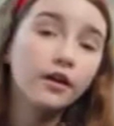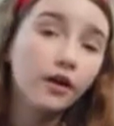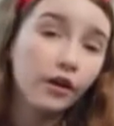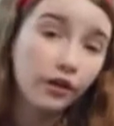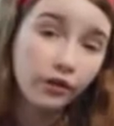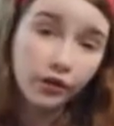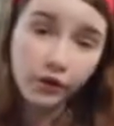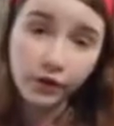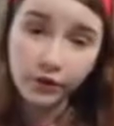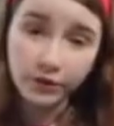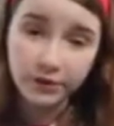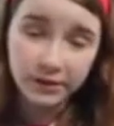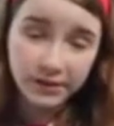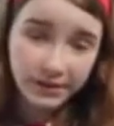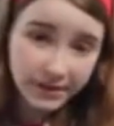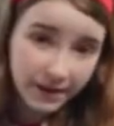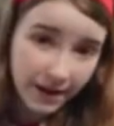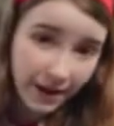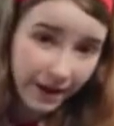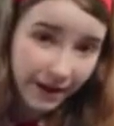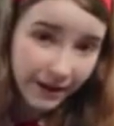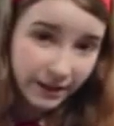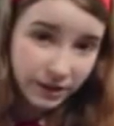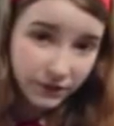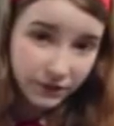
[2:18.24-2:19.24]
Are those
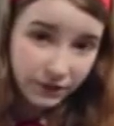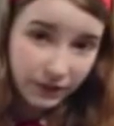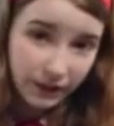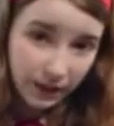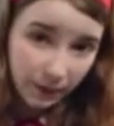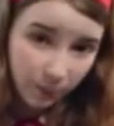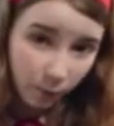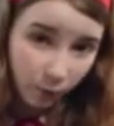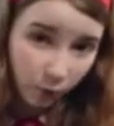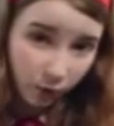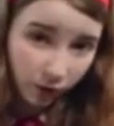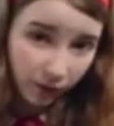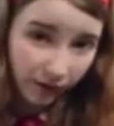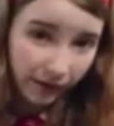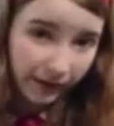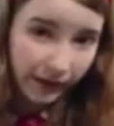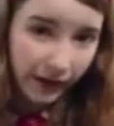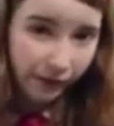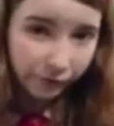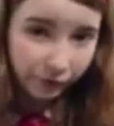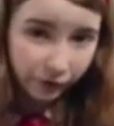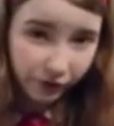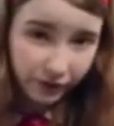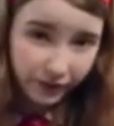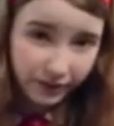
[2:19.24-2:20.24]
stairs feeling more like
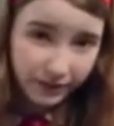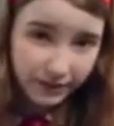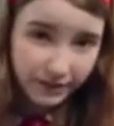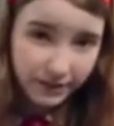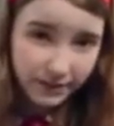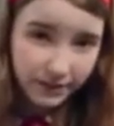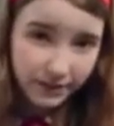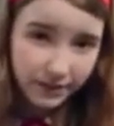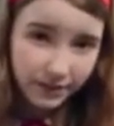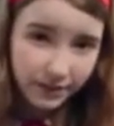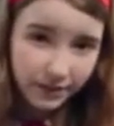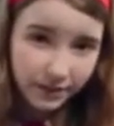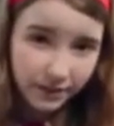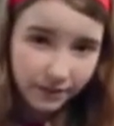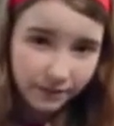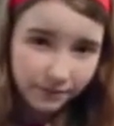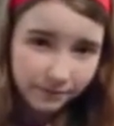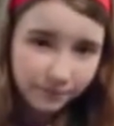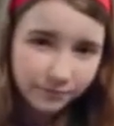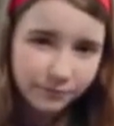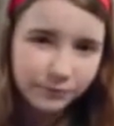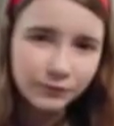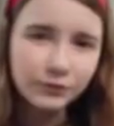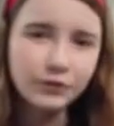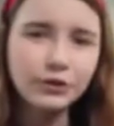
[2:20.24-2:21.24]
Everest?
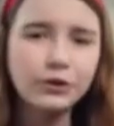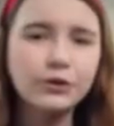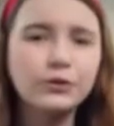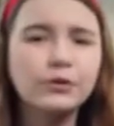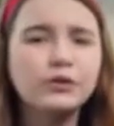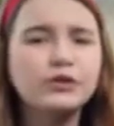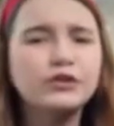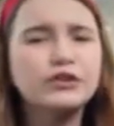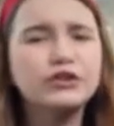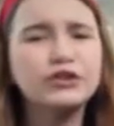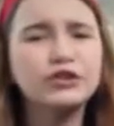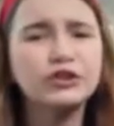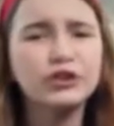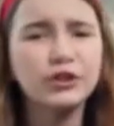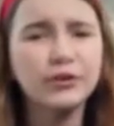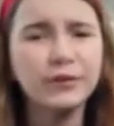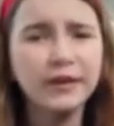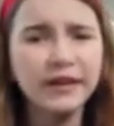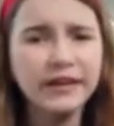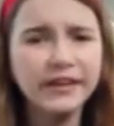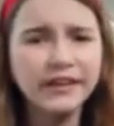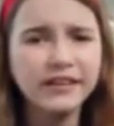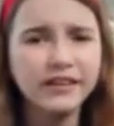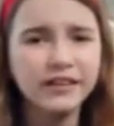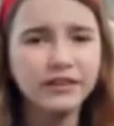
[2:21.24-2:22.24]
You can do it
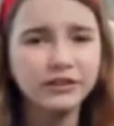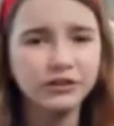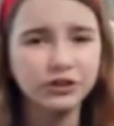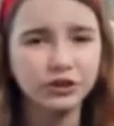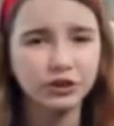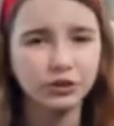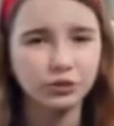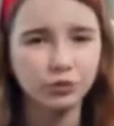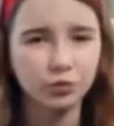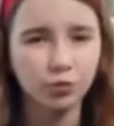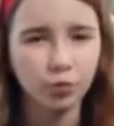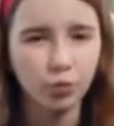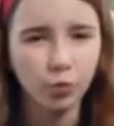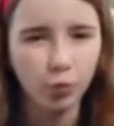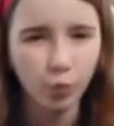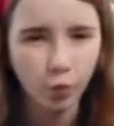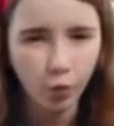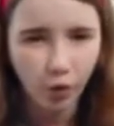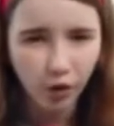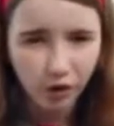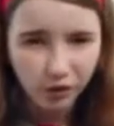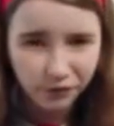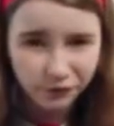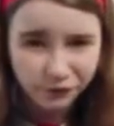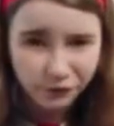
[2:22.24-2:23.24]
just
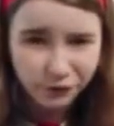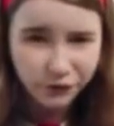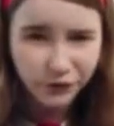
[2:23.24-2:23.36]
one